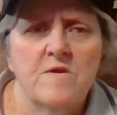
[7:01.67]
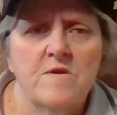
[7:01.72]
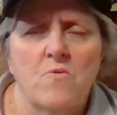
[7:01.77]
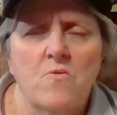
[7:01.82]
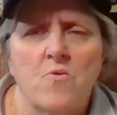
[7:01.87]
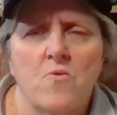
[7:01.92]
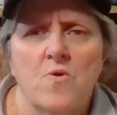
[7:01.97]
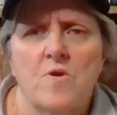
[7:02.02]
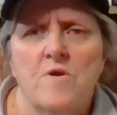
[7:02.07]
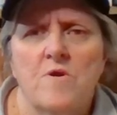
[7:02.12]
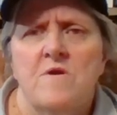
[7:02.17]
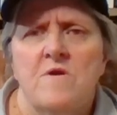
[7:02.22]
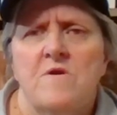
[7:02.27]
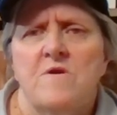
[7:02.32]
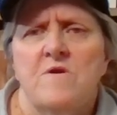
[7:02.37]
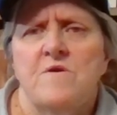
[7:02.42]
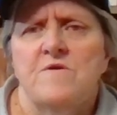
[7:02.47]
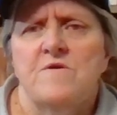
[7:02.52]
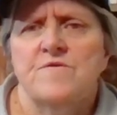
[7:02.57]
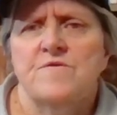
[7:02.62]
or
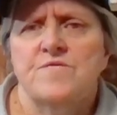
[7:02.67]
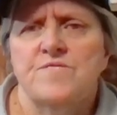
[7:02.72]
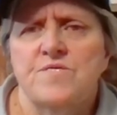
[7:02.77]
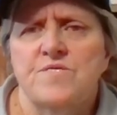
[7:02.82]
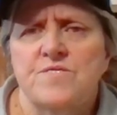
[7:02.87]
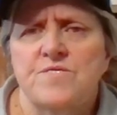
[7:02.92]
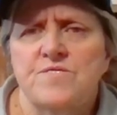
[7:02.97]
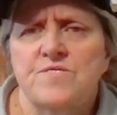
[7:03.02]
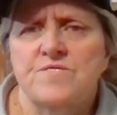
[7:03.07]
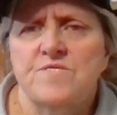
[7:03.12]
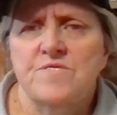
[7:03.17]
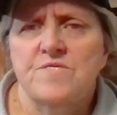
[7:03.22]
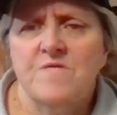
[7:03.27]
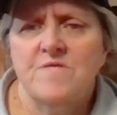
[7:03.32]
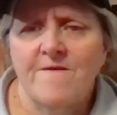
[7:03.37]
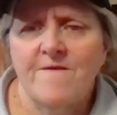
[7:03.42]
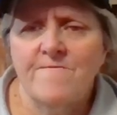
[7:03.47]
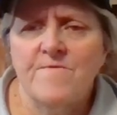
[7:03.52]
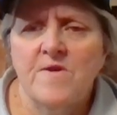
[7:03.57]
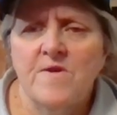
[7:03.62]
decisions in
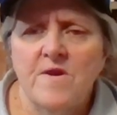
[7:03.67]
other